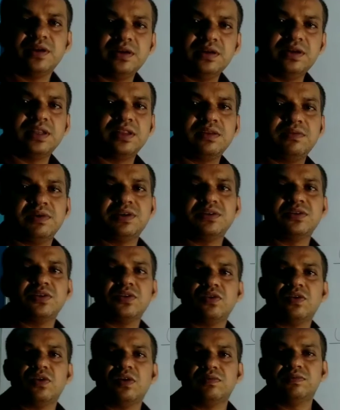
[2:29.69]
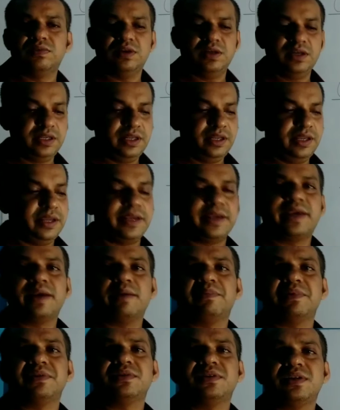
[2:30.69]
derivation of the
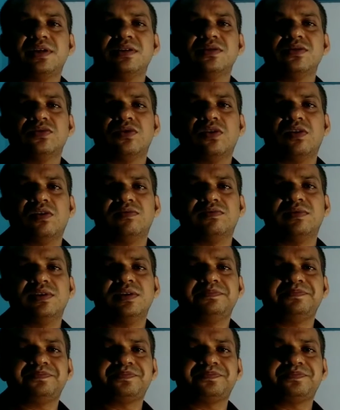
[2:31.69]
capacitance of the